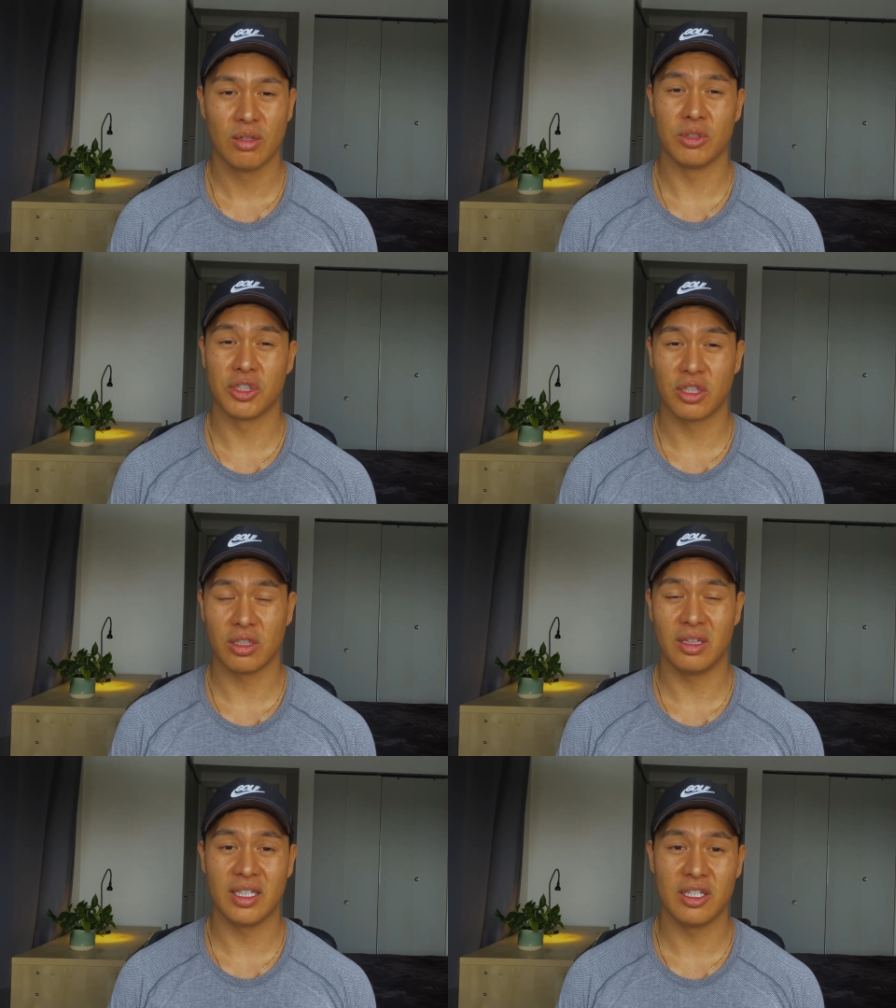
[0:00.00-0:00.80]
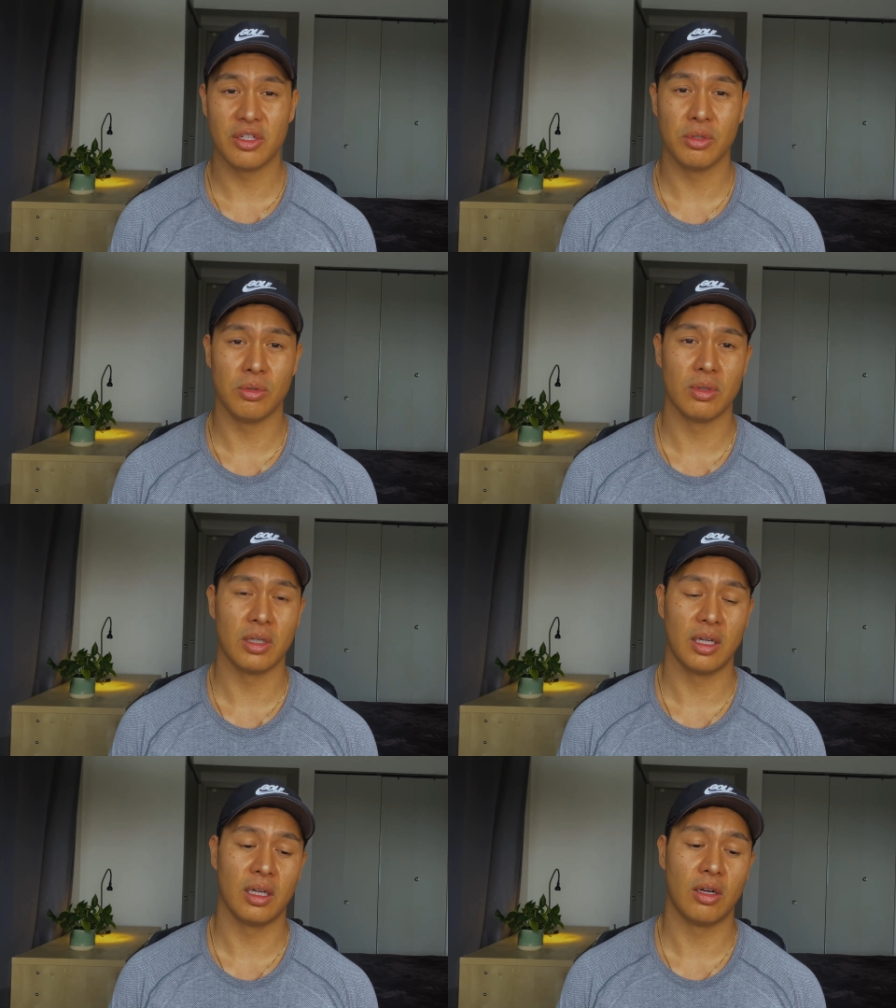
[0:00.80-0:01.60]
which could lead to
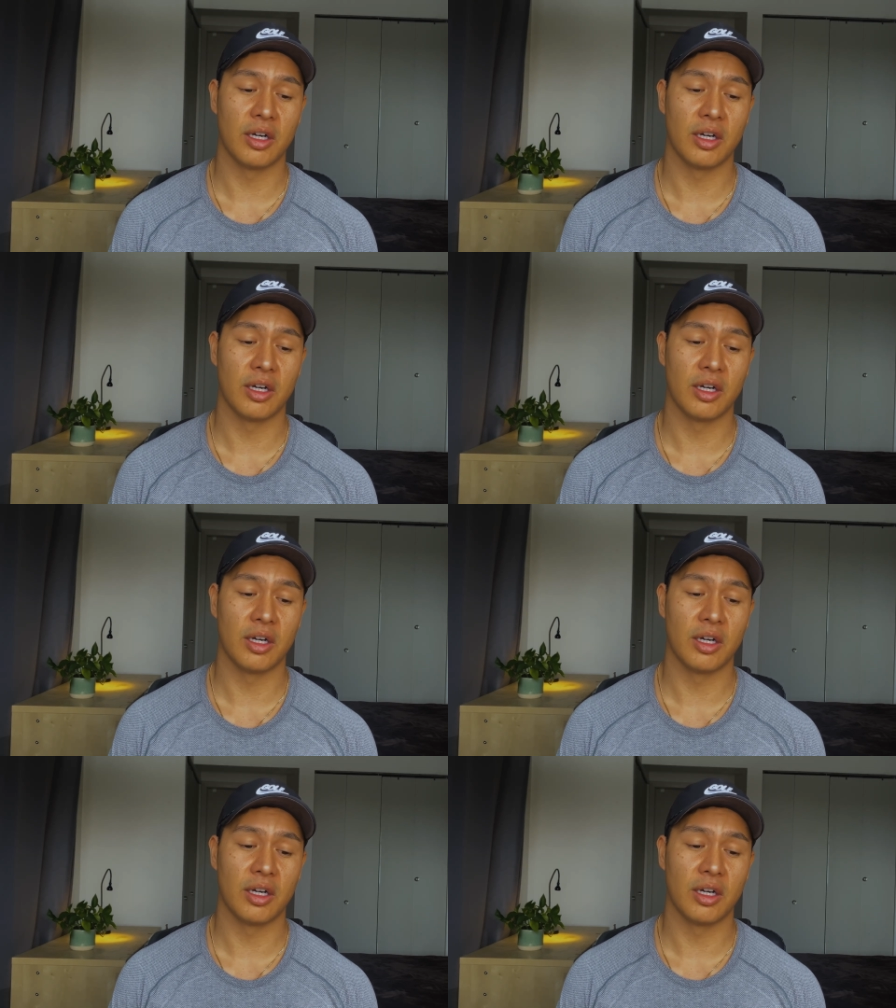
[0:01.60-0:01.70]
a heart